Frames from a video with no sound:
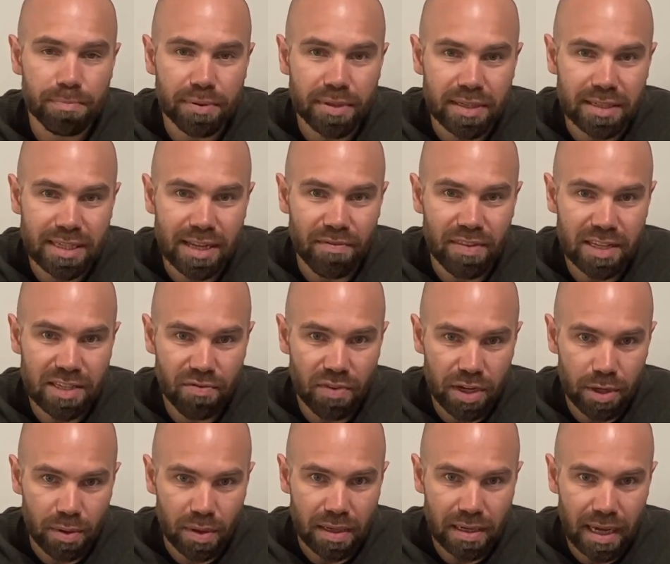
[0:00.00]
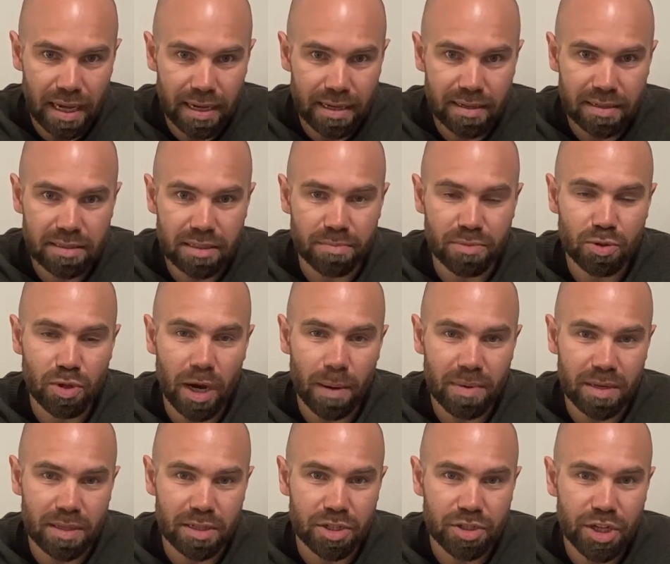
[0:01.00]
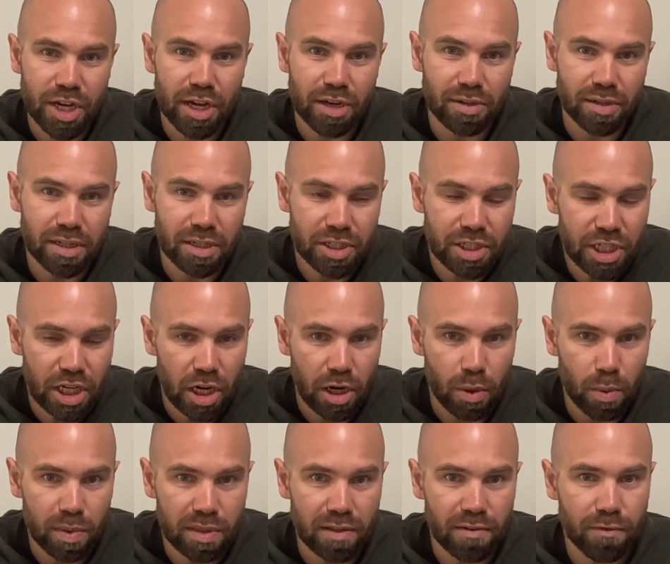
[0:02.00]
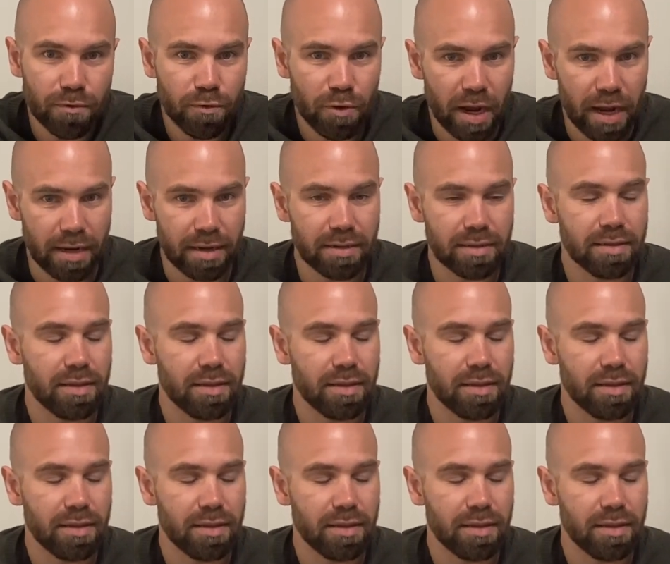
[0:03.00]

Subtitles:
please give this video a like, subscribe to this channel, and share it with a friend.